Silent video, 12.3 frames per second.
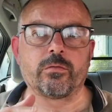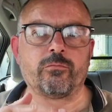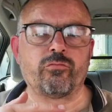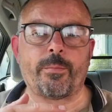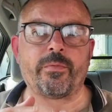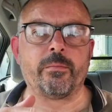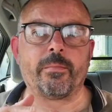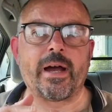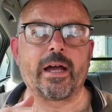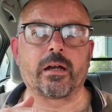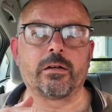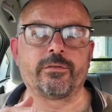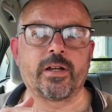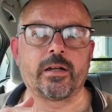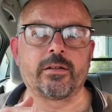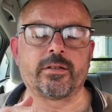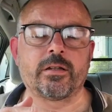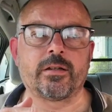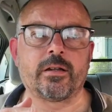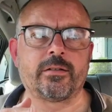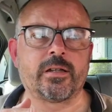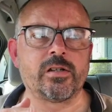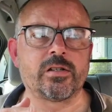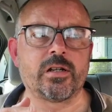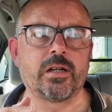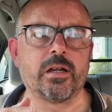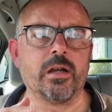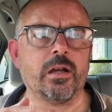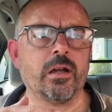rub them back, essentially.